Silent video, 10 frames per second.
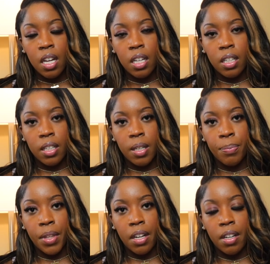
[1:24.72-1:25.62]

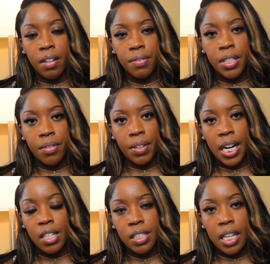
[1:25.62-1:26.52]
of different
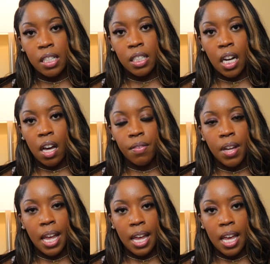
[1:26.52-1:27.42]
hairstyles that I've
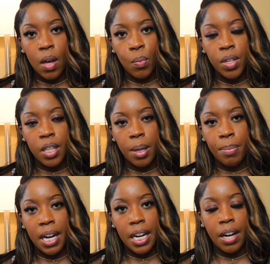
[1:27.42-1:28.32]
had with
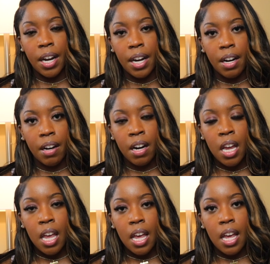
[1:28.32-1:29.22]
Empire hair,
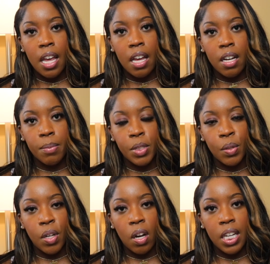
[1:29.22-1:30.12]
so
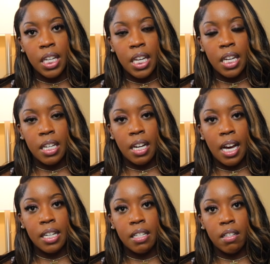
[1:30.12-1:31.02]
y'all can get an
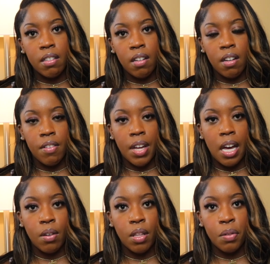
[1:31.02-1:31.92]
idea of
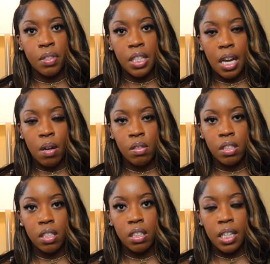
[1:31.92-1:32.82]
how those styles
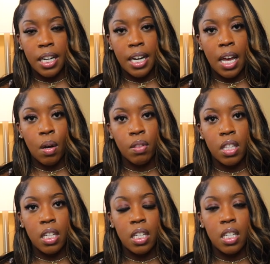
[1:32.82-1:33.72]
look and how
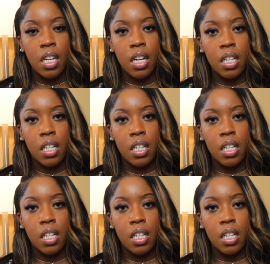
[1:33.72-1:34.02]
the